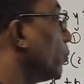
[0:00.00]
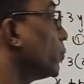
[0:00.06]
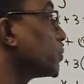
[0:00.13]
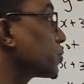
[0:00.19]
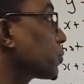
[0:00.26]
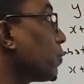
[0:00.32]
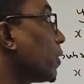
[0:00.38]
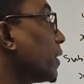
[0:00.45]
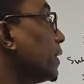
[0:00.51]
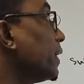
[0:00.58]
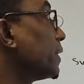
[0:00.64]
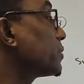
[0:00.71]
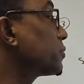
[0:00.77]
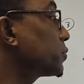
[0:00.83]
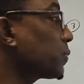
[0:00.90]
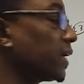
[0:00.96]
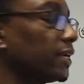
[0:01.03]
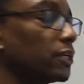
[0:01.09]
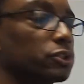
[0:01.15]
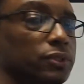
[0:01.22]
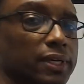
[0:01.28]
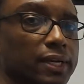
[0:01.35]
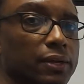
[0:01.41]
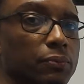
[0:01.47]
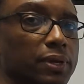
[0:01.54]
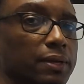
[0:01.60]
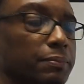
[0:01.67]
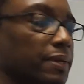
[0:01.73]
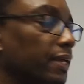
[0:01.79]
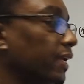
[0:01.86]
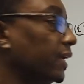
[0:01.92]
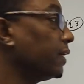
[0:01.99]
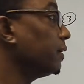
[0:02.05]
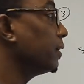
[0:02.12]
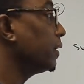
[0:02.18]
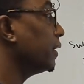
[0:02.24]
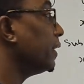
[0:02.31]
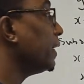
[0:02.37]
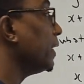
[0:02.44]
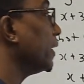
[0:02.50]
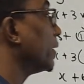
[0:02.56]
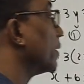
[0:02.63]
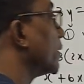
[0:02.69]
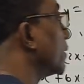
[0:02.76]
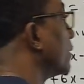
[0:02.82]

whose coordinates 23 will be A.